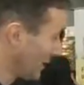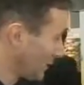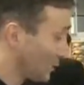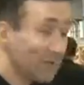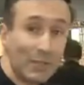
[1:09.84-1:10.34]

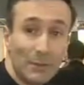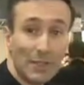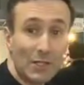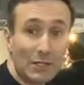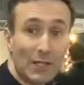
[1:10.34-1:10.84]
20
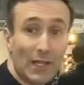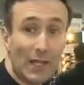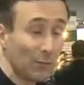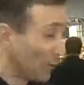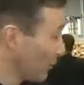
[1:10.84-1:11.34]
meters of
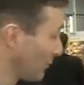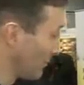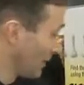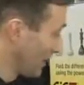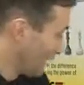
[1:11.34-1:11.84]
cable
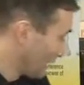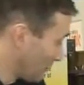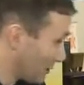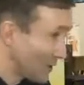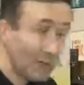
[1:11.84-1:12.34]
and a
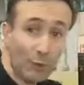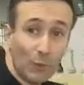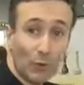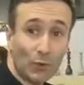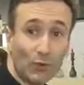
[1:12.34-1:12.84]
receiver
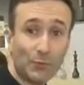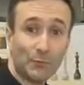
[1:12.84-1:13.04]
board,